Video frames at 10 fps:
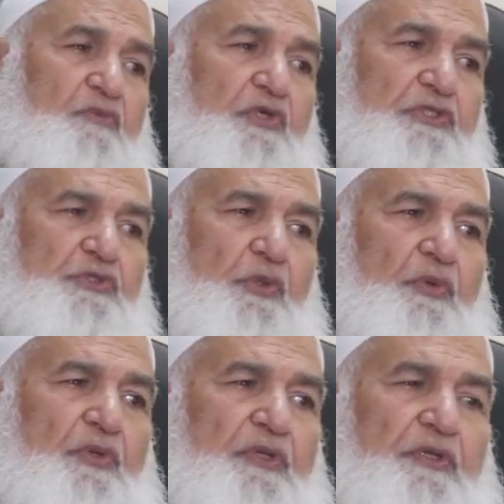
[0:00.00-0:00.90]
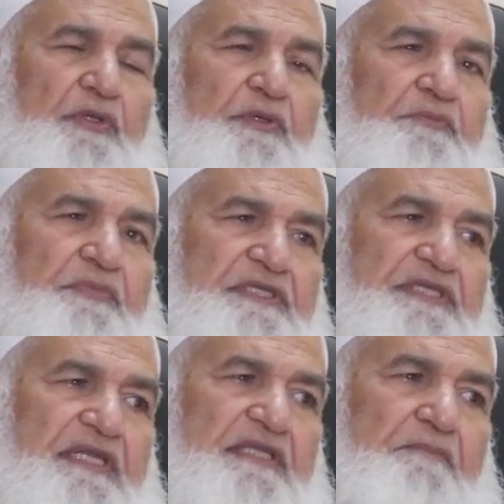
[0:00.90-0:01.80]
going to
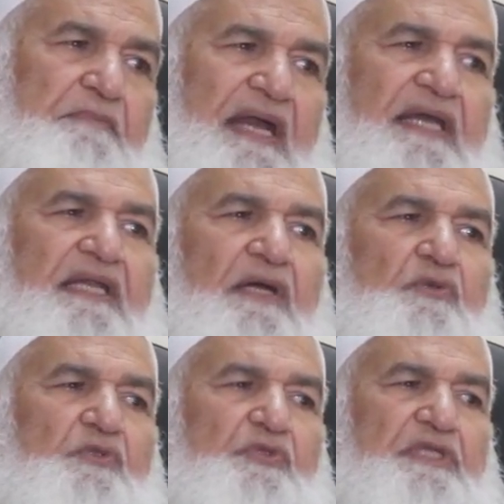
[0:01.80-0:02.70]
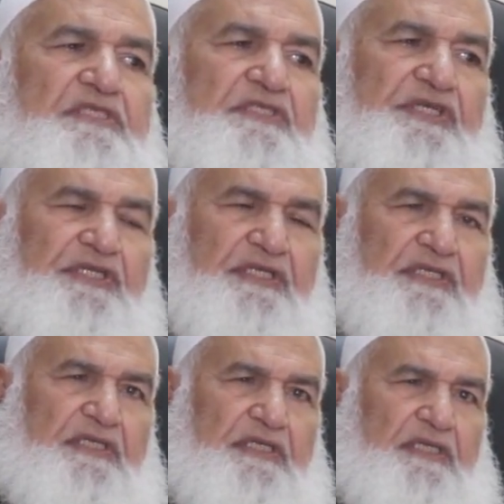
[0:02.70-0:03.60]
present the background to the study.
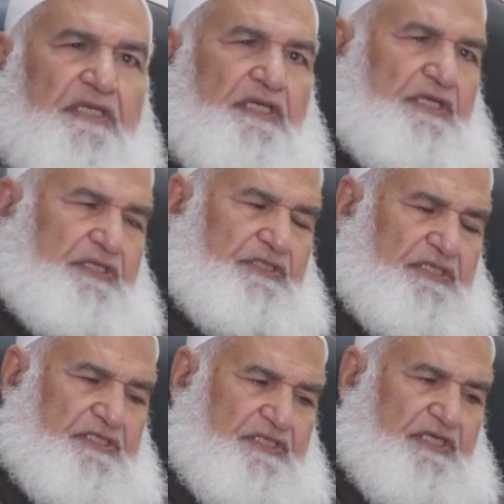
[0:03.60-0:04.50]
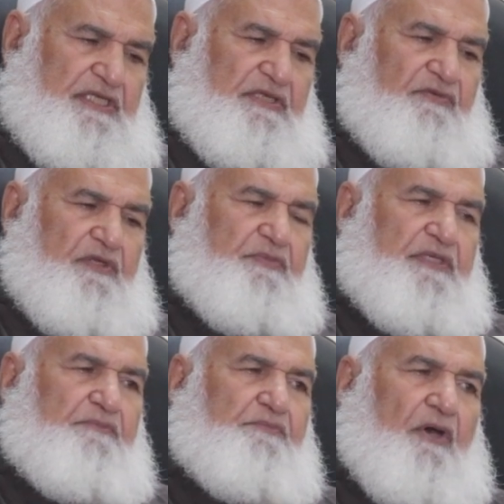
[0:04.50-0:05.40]
The study will
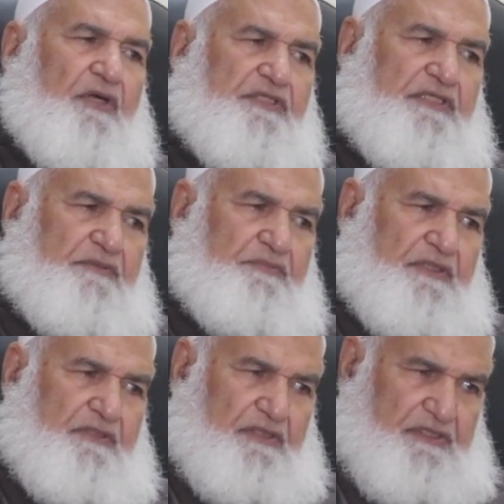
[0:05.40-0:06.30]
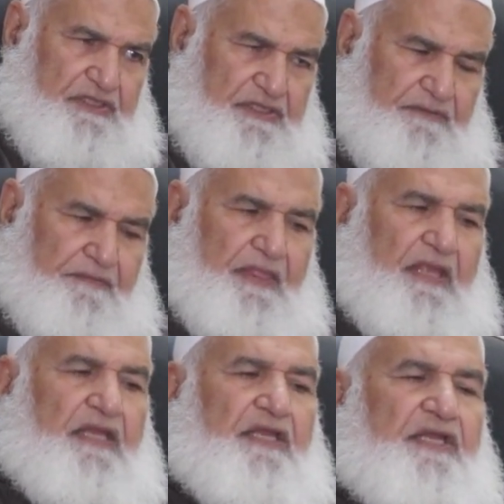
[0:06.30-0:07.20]
be important because
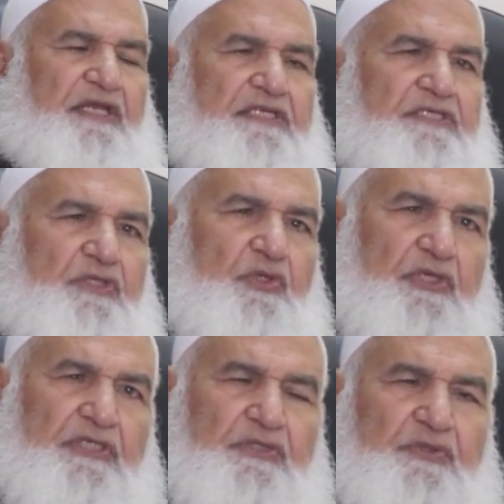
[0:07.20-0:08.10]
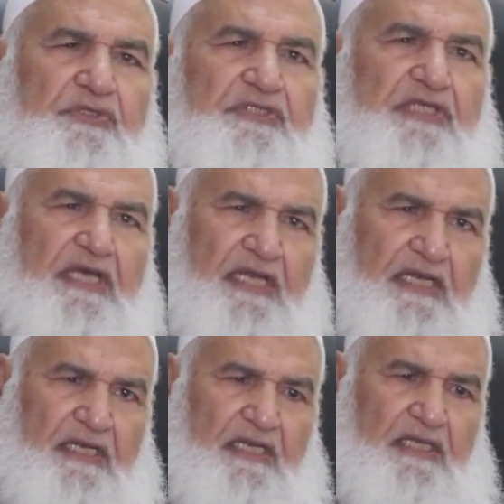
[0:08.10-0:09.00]
it's going to tell